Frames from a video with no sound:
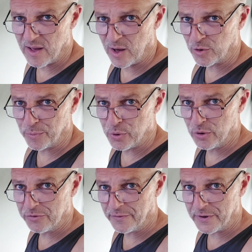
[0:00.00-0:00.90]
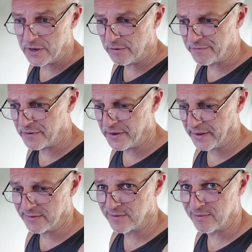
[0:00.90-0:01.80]
I'm going to pause the video for the
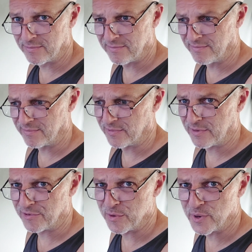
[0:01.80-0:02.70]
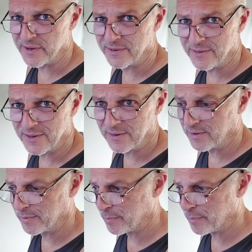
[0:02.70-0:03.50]
next 3 weeks until the